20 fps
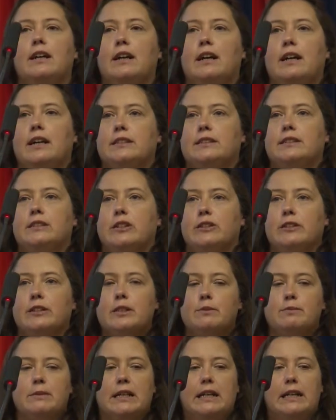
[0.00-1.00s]
And
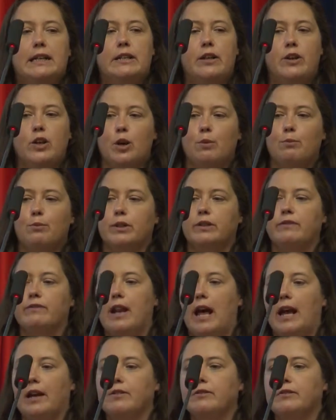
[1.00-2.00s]
ultimately, the number of
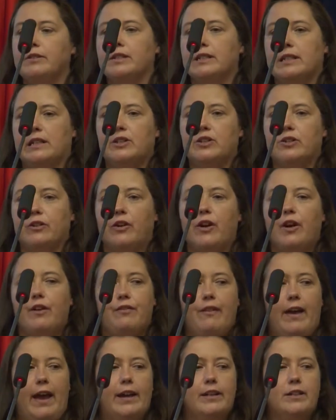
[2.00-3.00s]
languages should
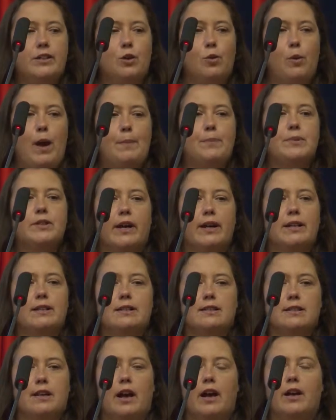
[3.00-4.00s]
affect your website
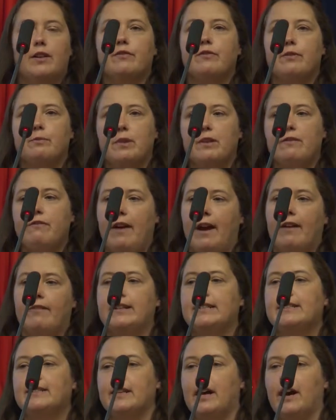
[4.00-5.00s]
design from the
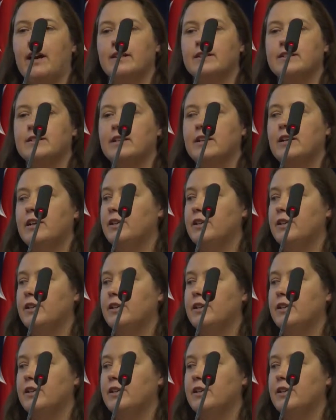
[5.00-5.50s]
very start.